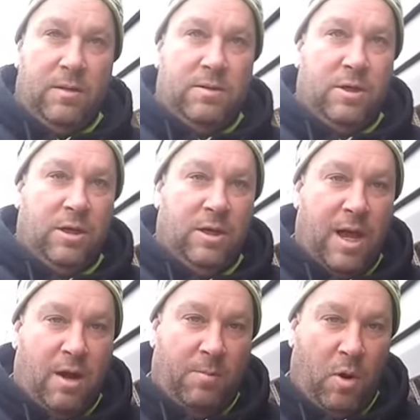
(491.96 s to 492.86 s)
to
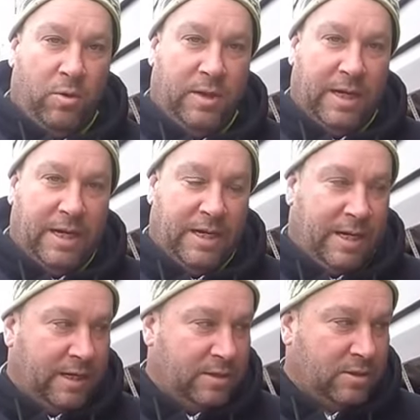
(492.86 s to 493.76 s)
help hold the heat
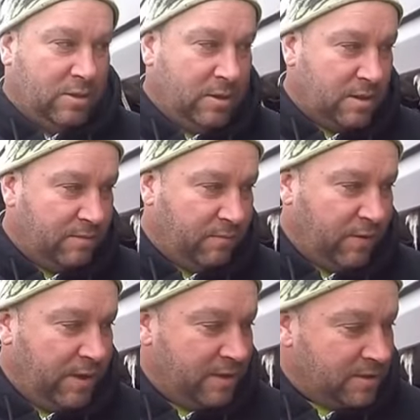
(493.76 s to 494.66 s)
in so it doesn't
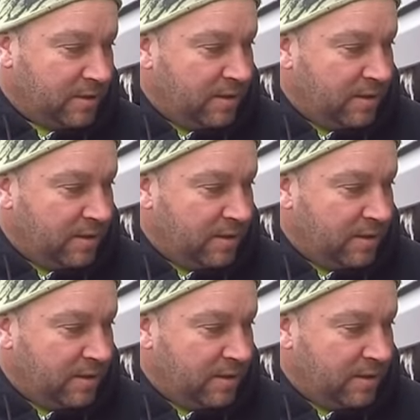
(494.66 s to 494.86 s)
freeze,